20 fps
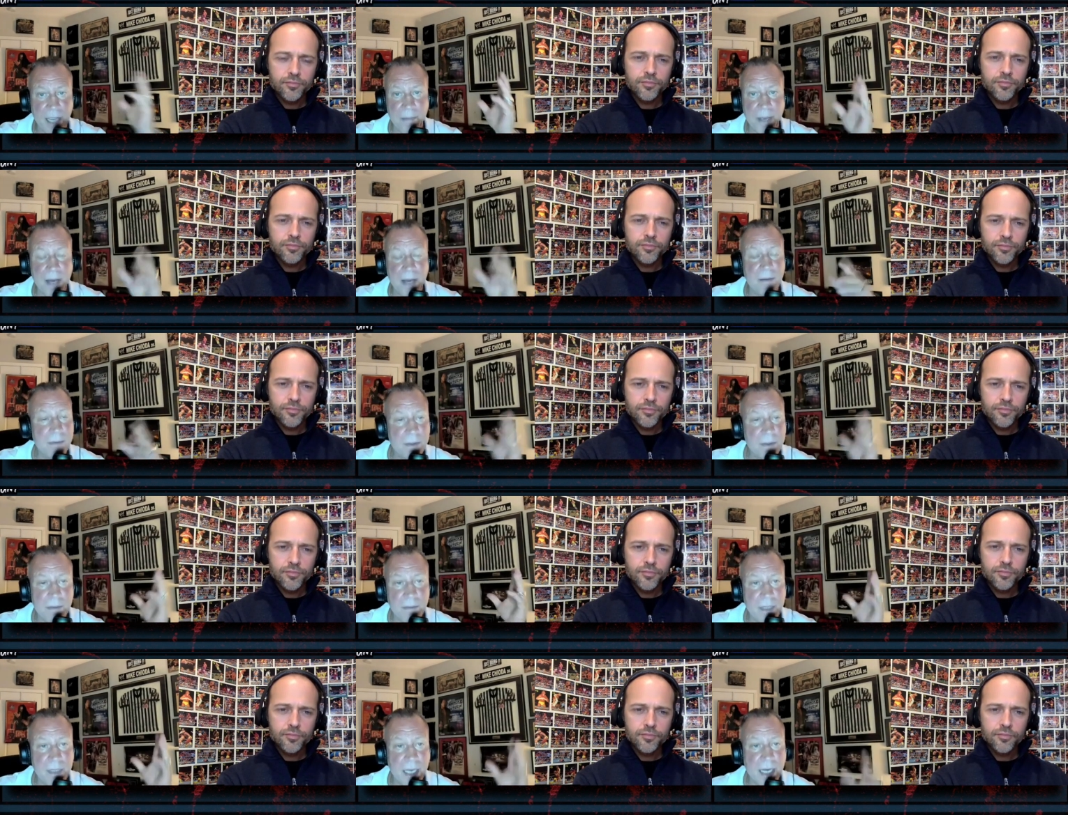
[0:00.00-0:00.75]
Speaker 1: out and
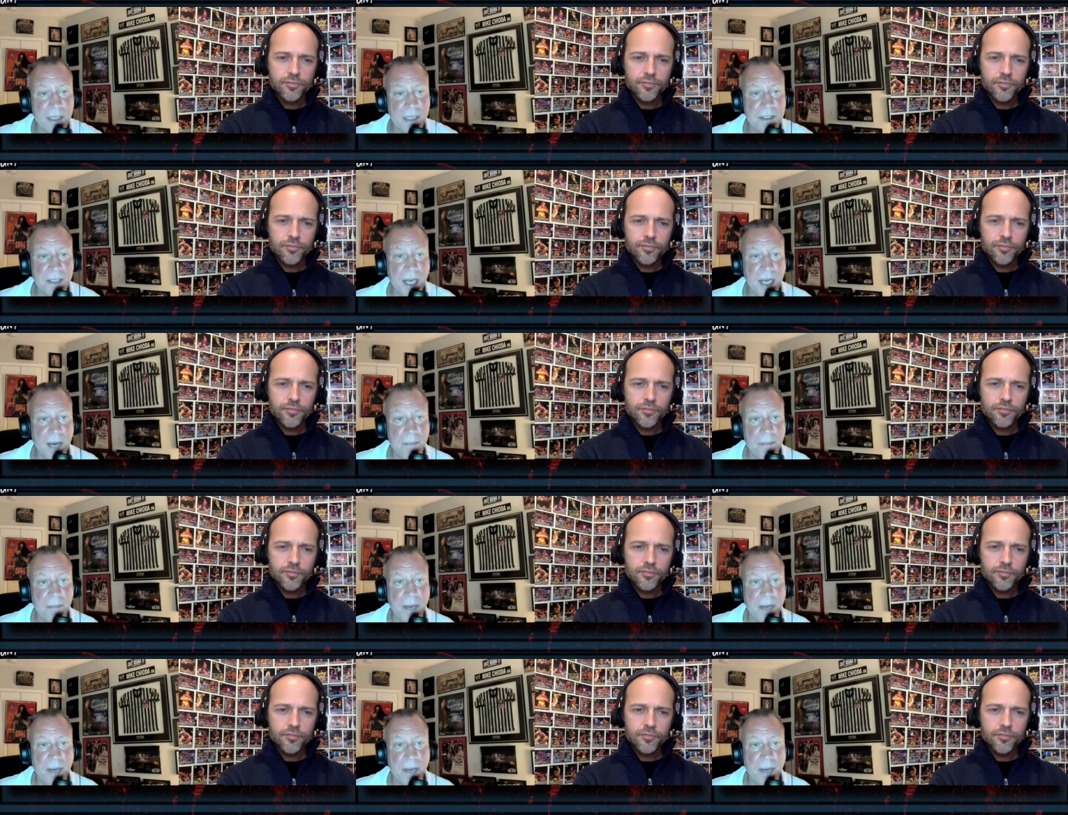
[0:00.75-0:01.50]
got his job
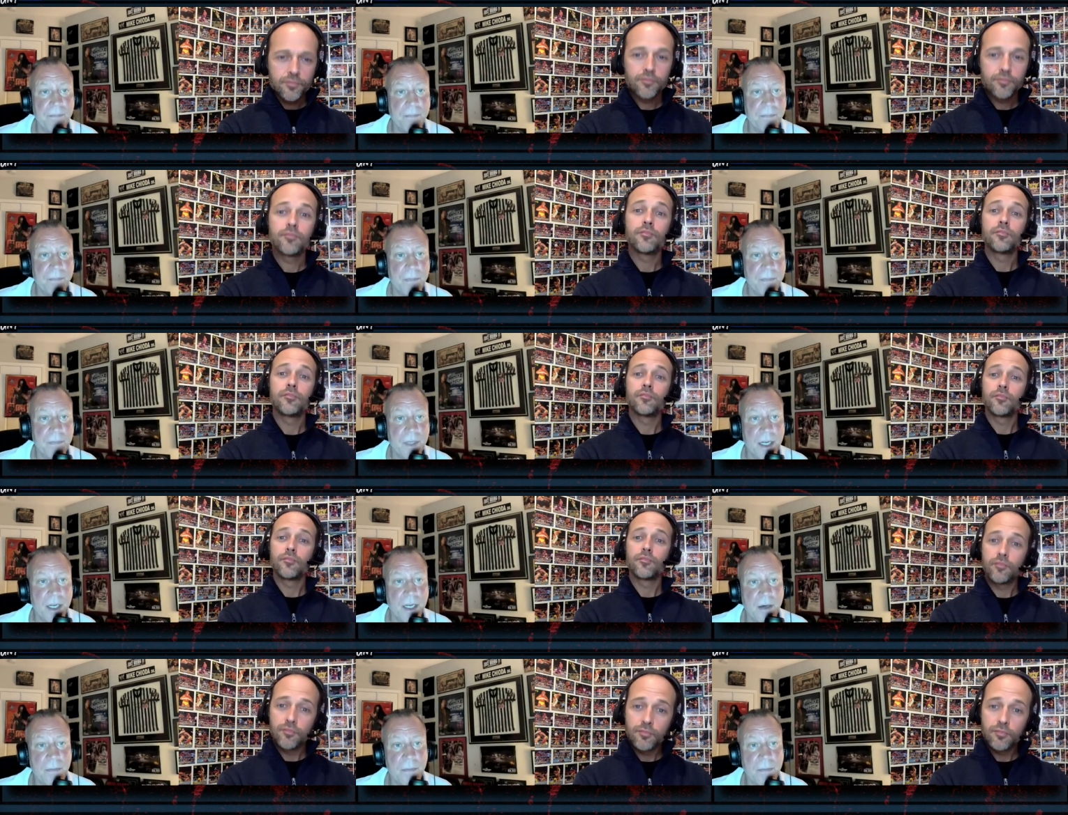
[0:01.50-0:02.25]
back,
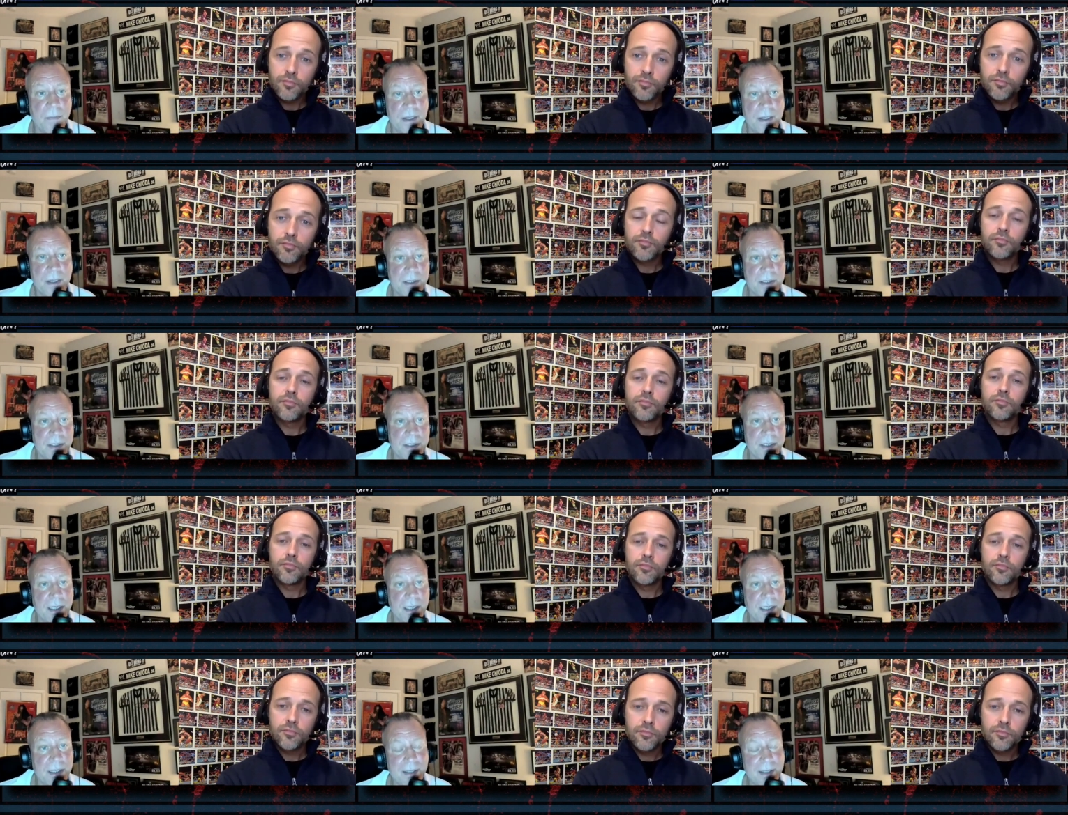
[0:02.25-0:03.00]
you know, because
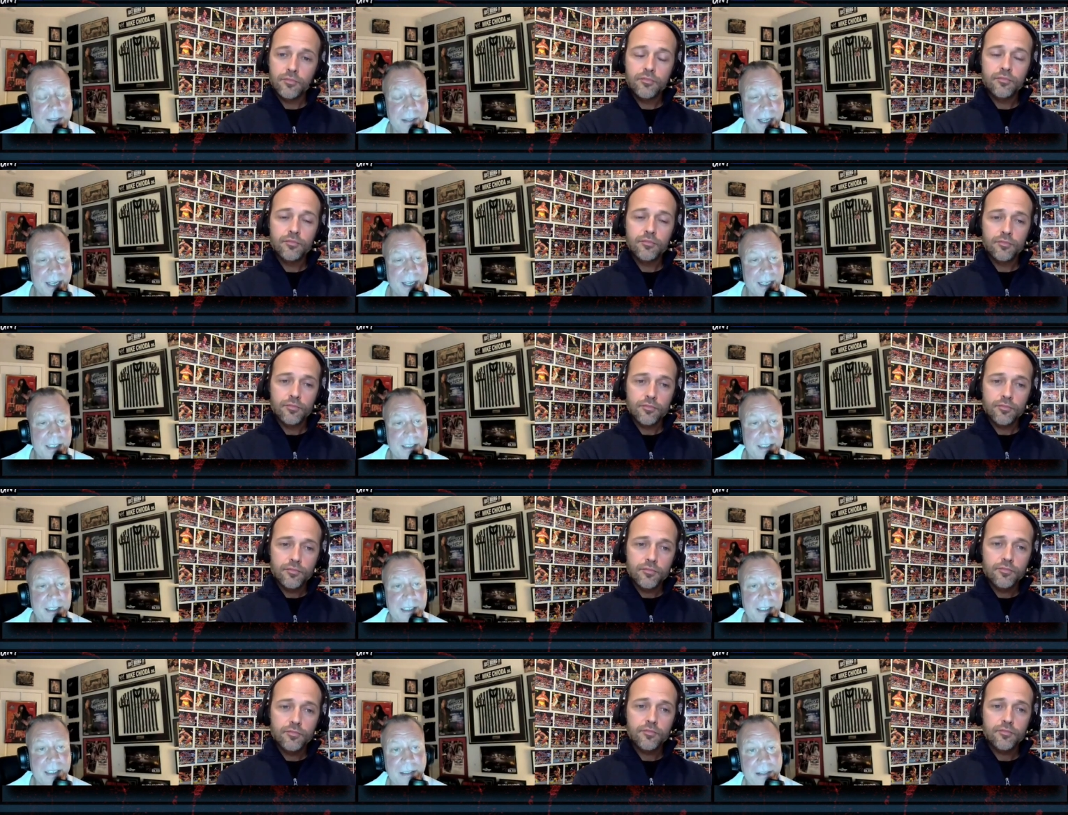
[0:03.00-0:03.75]
he, I guess
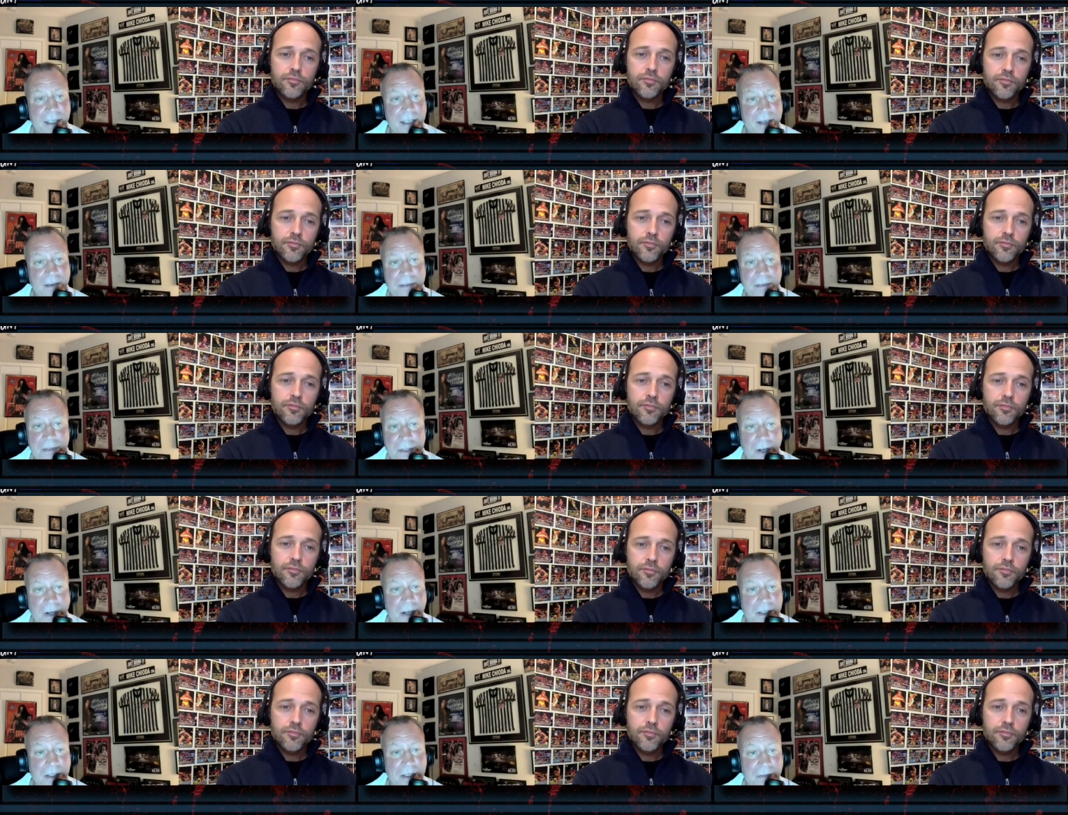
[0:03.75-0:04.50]
he, you know,
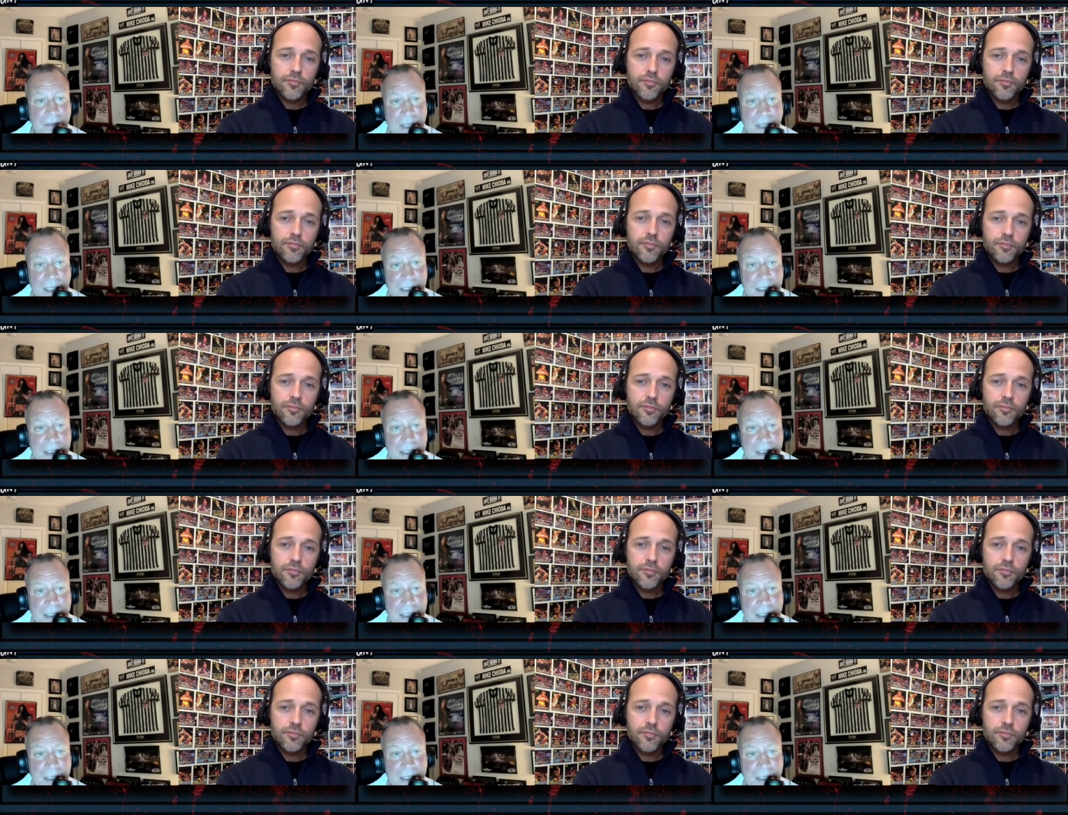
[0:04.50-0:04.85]
talked to Vince